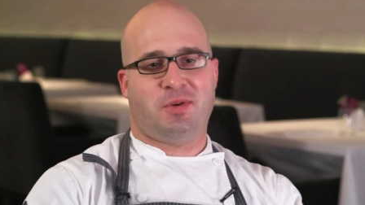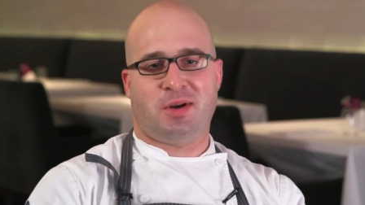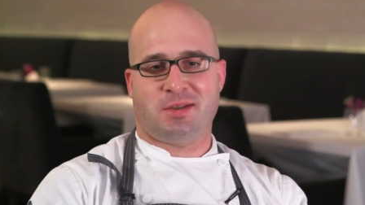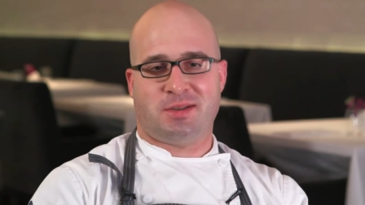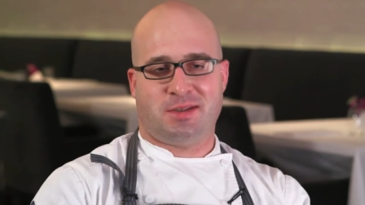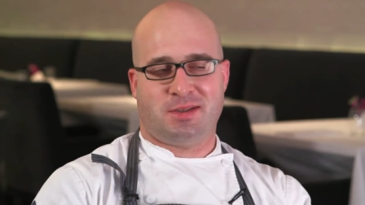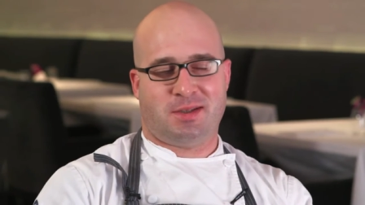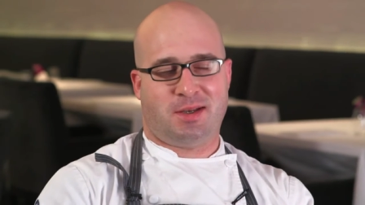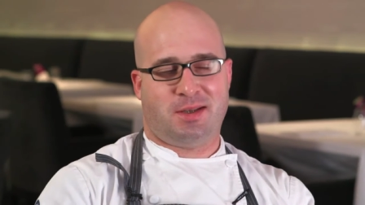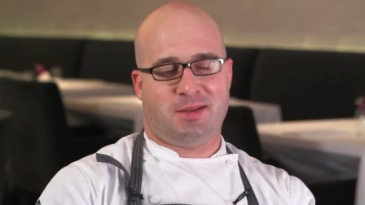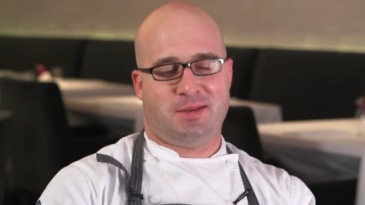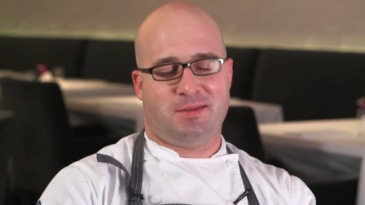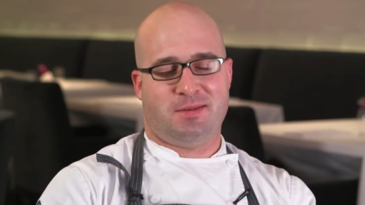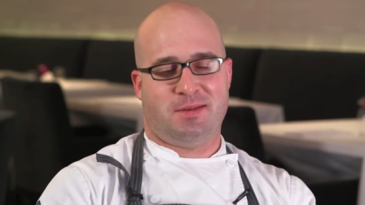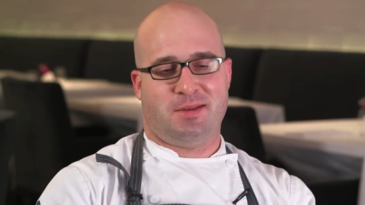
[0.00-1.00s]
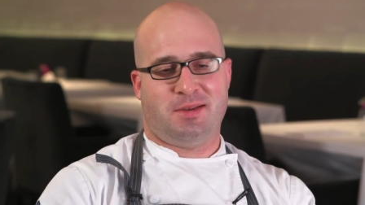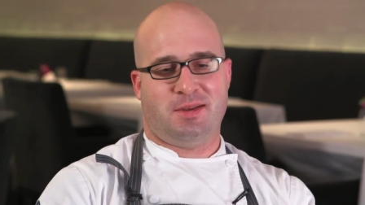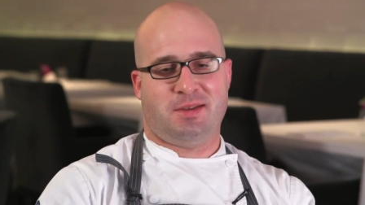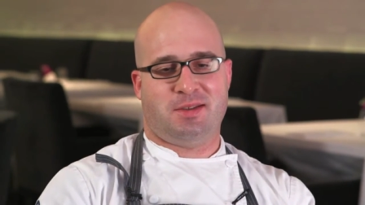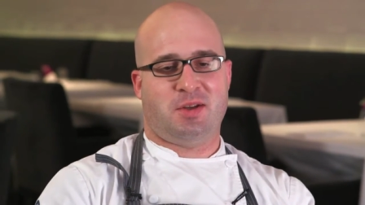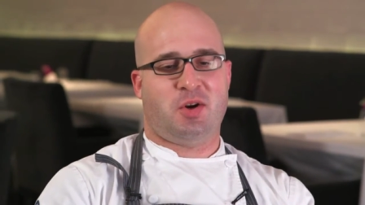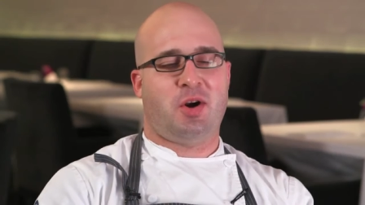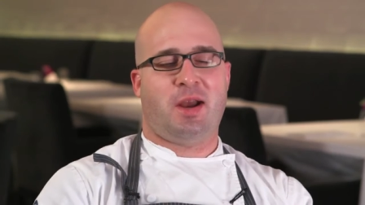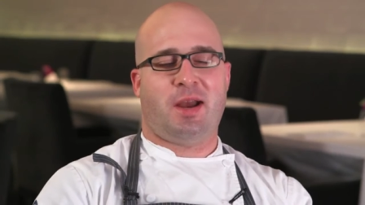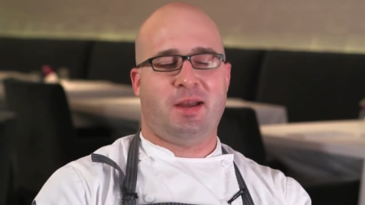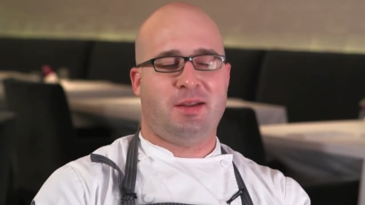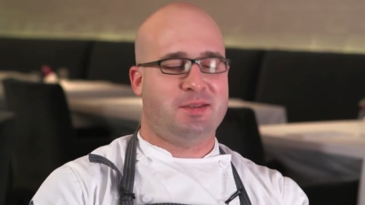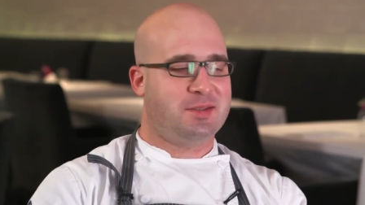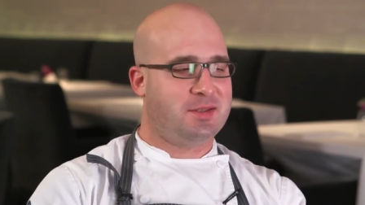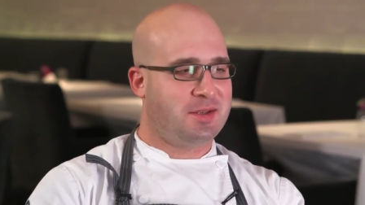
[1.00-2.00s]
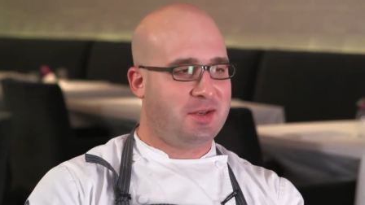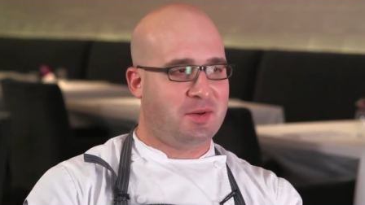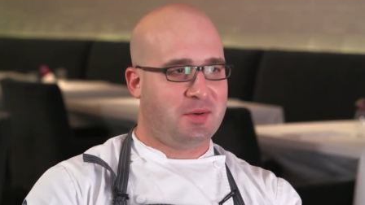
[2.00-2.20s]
us is like is in our heads. You know,